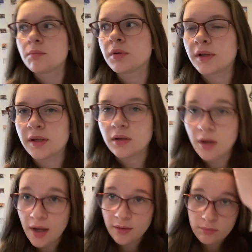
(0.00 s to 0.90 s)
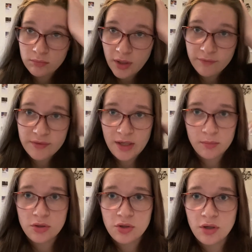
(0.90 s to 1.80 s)
but like I have
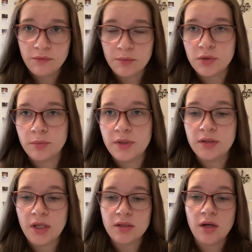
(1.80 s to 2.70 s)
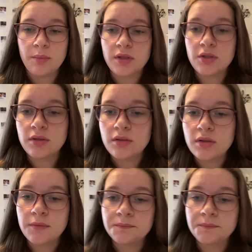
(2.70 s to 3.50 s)
damaged it from so many dance competitions.